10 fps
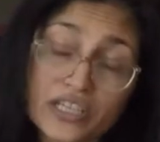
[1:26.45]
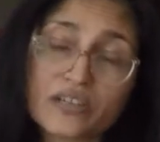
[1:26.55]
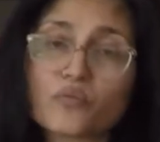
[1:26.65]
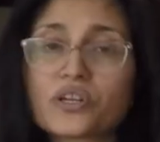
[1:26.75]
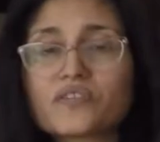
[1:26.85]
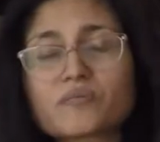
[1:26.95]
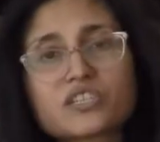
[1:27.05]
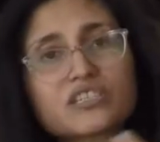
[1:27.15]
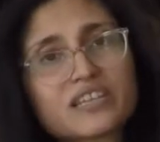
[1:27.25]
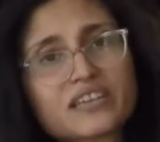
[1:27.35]
and one of them
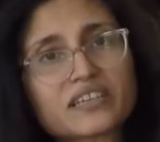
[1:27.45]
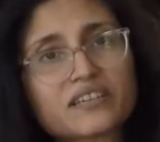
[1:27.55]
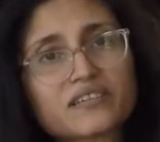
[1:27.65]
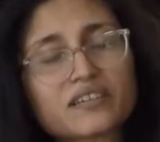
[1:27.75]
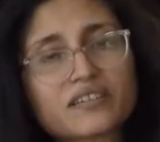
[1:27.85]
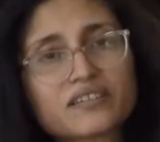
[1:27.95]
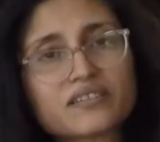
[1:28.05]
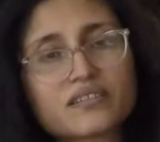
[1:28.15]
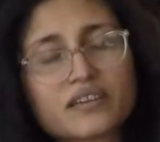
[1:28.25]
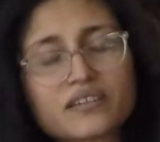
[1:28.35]
she's standing
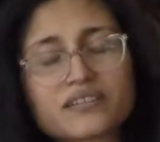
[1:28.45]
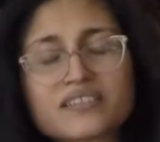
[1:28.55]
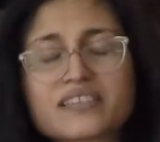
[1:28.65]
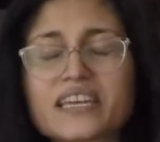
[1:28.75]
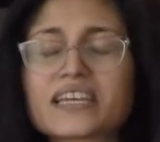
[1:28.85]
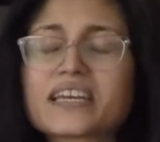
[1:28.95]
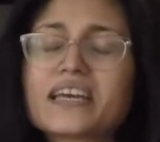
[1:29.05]
at a sink.